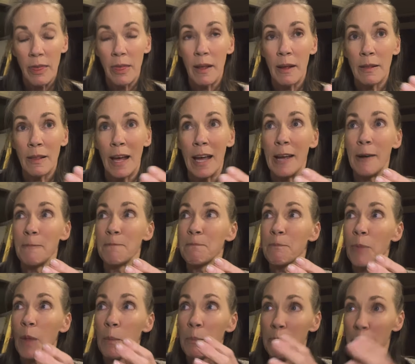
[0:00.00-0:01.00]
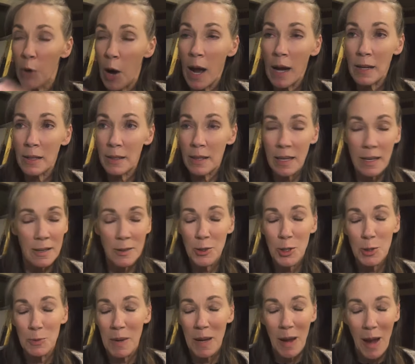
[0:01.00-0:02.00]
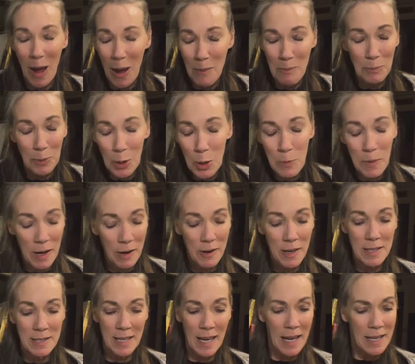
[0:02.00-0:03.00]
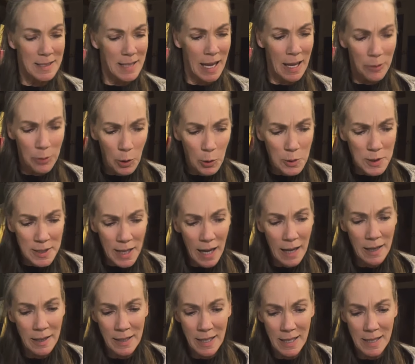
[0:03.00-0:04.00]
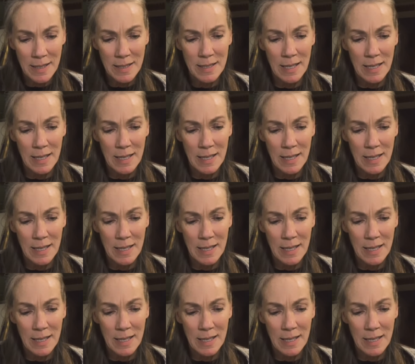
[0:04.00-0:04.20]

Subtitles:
like blueberries has anthocyanins,